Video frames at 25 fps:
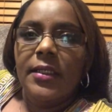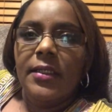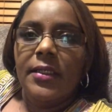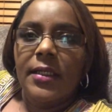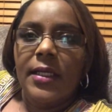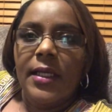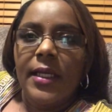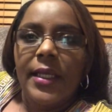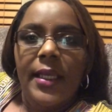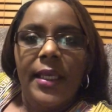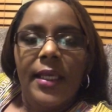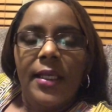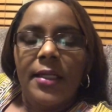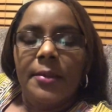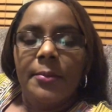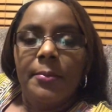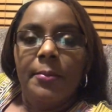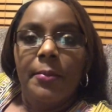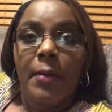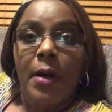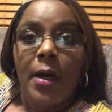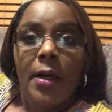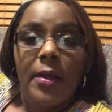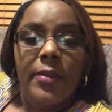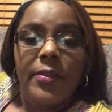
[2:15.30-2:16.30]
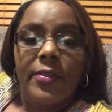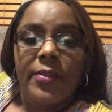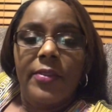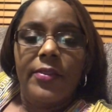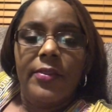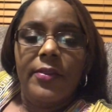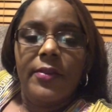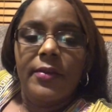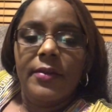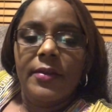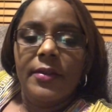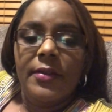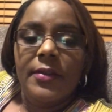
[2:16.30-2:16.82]
I had a month
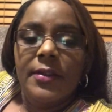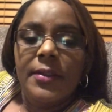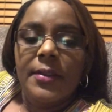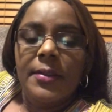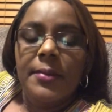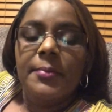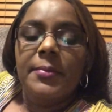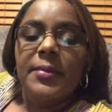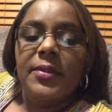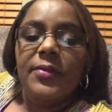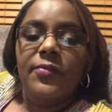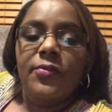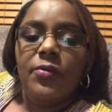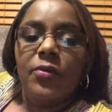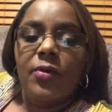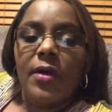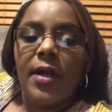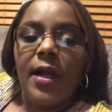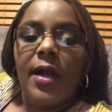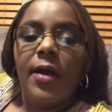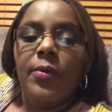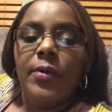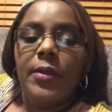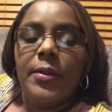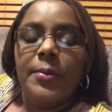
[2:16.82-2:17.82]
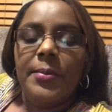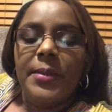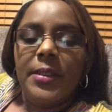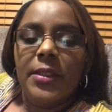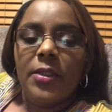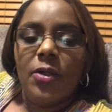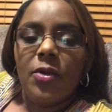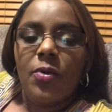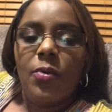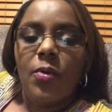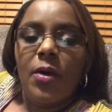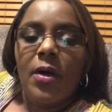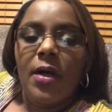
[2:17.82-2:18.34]
before I would have been a
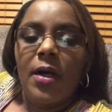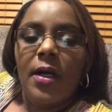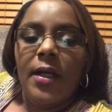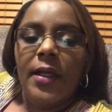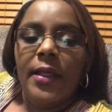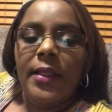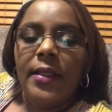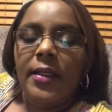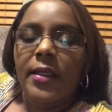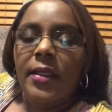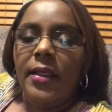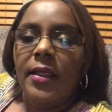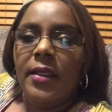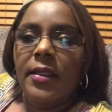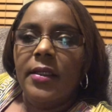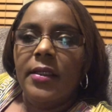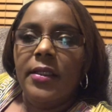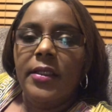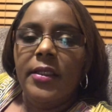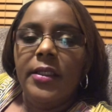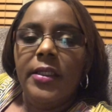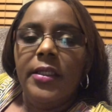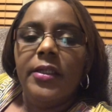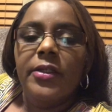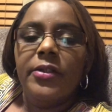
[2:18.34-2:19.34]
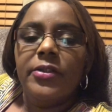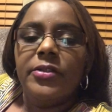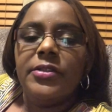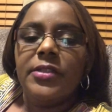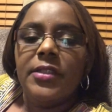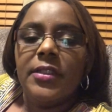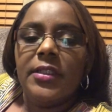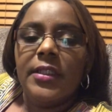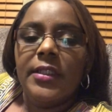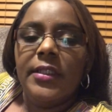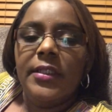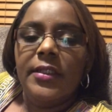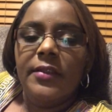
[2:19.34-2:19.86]
quad and a year to
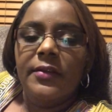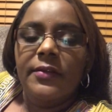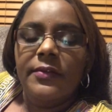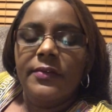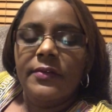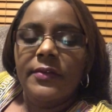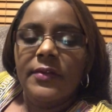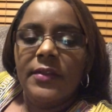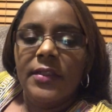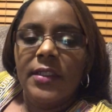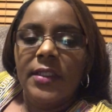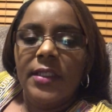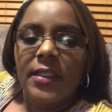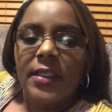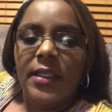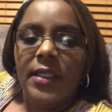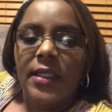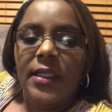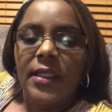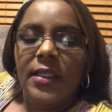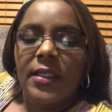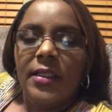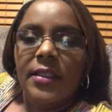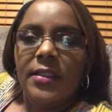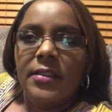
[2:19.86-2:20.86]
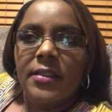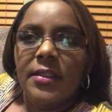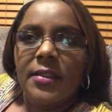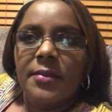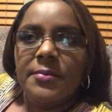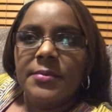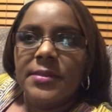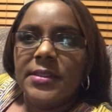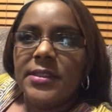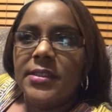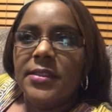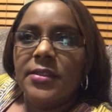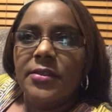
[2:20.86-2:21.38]
live, and I'm
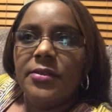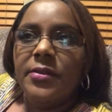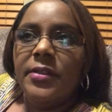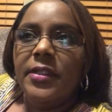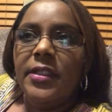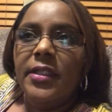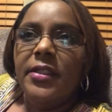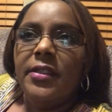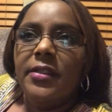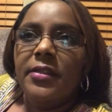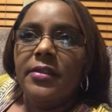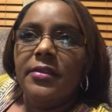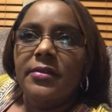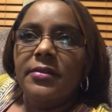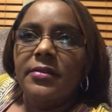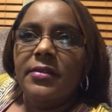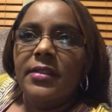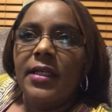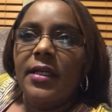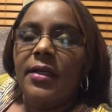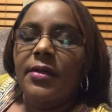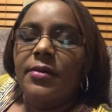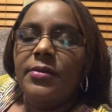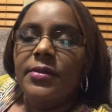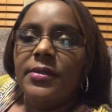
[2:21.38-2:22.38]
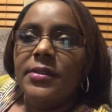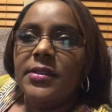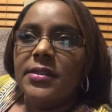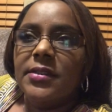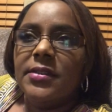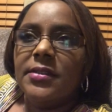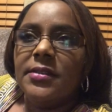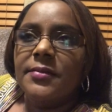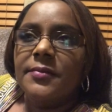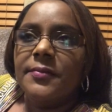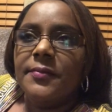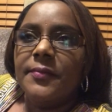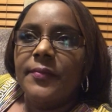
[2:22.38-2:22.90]
still here. And that
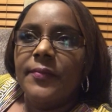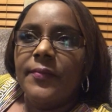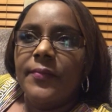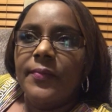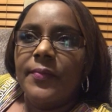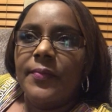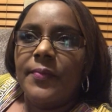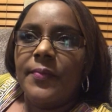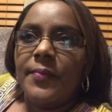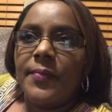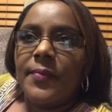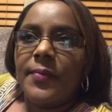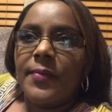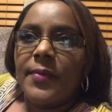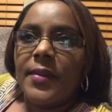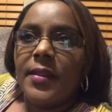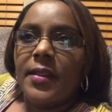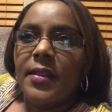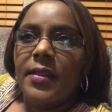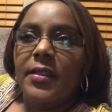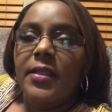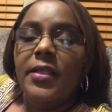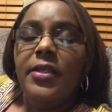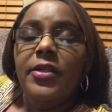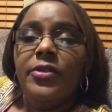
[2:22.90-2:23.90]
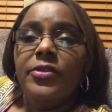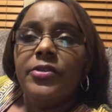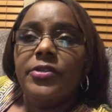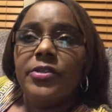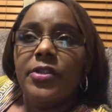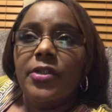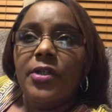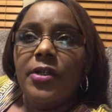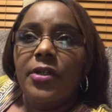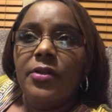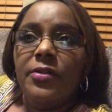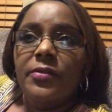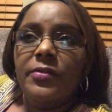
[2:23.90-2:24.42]
was years
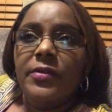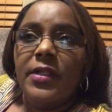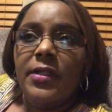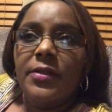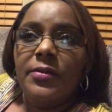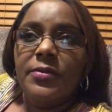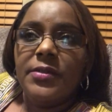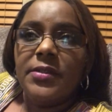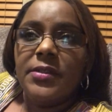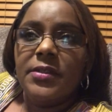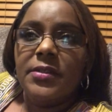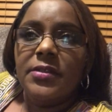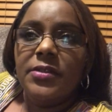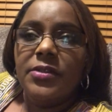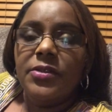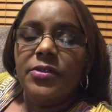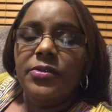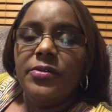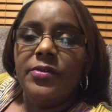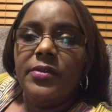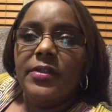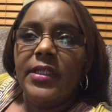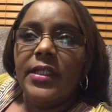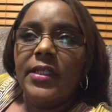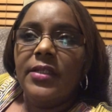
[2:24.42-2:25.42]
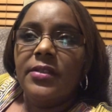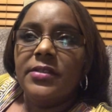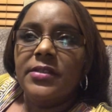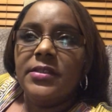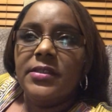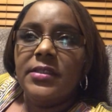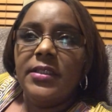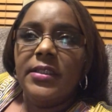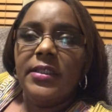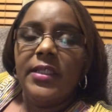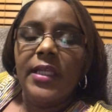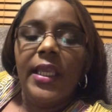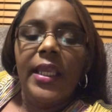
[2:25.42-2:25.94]
ago. That was in
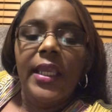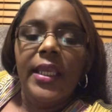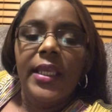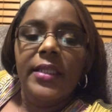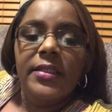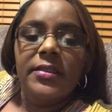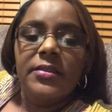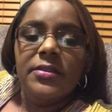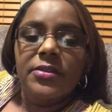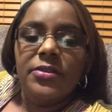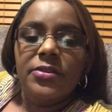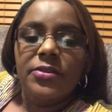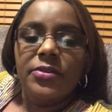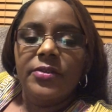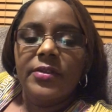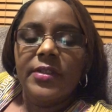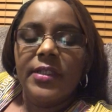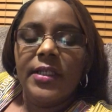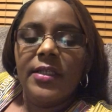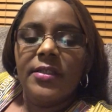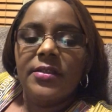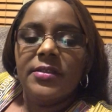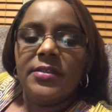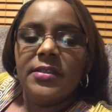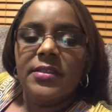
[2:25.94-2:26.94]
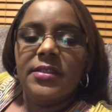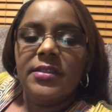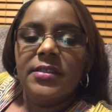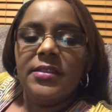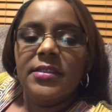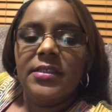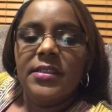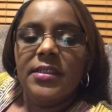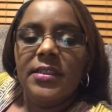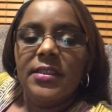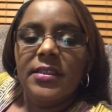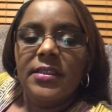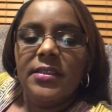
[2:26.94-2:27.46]
2008 and
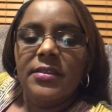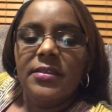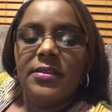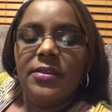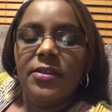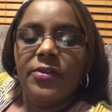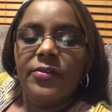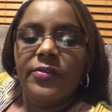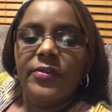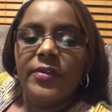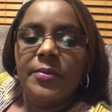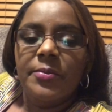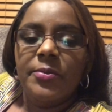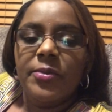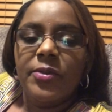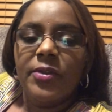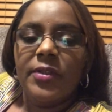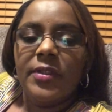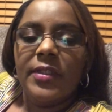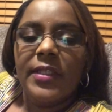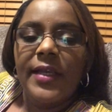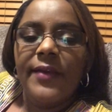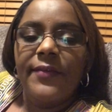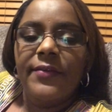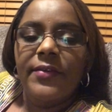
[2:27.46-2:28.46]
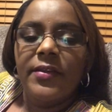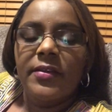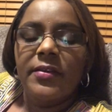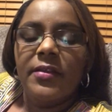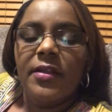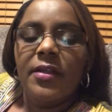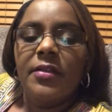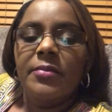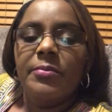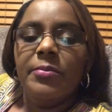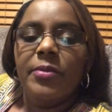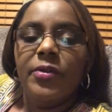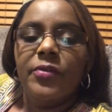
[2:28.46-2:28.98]
2010, November 11th,
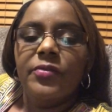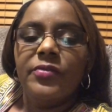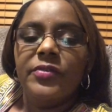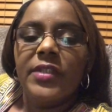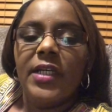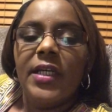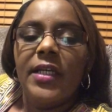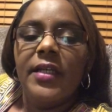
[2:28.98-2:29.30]
on both